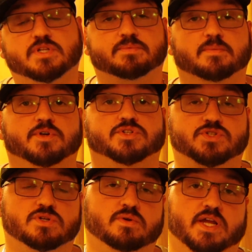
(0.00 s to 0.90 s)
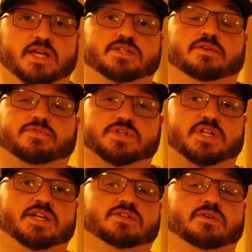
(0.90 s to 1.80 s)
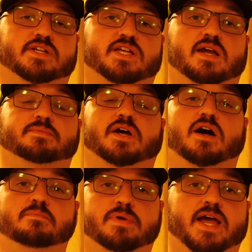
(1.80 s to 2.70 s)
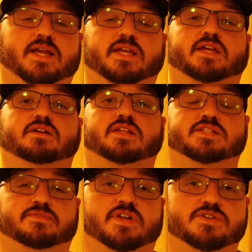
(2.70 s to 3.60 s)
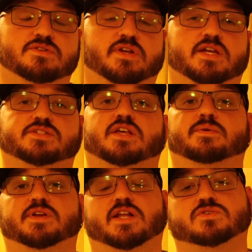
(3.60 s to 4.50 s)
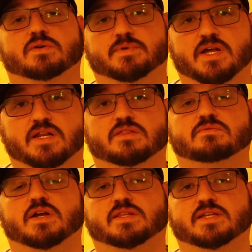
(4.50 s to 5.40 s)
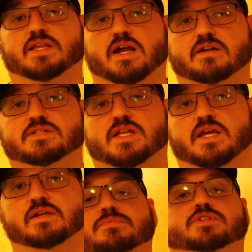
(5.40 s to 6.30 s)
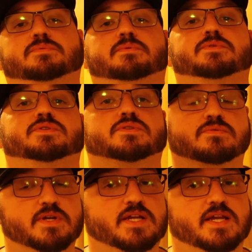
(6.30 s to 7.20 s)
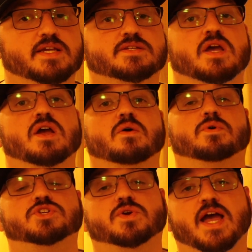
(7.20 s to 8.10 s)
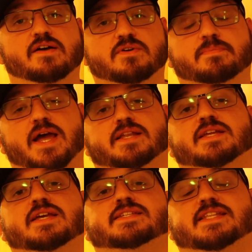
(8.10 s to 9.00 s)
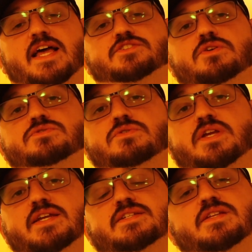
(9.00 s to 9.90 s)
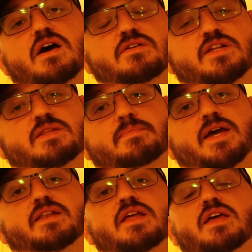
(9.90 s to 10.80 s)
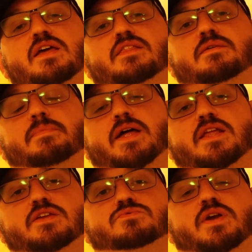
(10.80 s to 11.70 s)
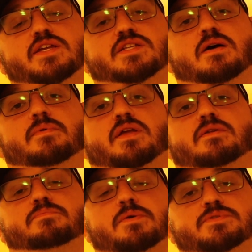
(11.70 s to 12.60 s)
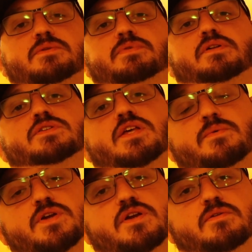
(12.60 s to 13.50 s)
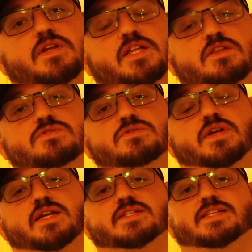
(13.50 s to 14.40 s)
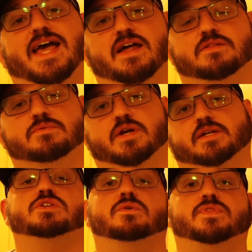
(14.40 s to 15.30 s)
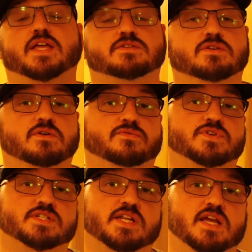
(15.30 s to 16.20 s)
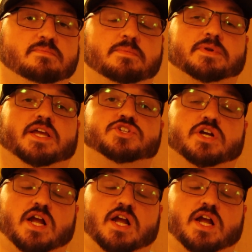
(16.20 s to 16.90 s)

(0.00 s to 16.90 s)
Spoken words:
tip number 2 is your first day is a great time to unpack and get all that stuff out of your suitcase so that way you're not tripping on it throughout the entire stay. Pro tip number 3 is once you have unpacked, stash those suitcases underneath the bed. The bed is raised up and purposely built so that way you can get those suitcases out of the way. So that's going to do it for us today. Remember, like, share,